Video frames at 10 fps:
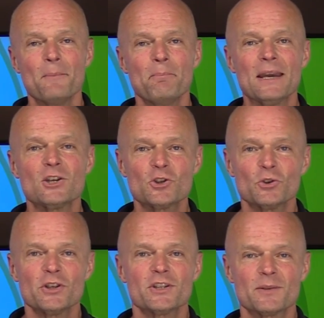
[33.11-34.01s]
make
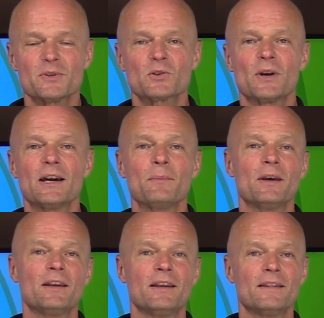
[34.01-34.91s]
sure you subscribe
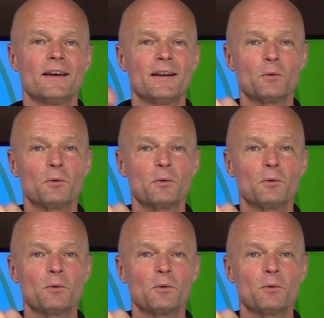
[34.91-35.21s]
and hit that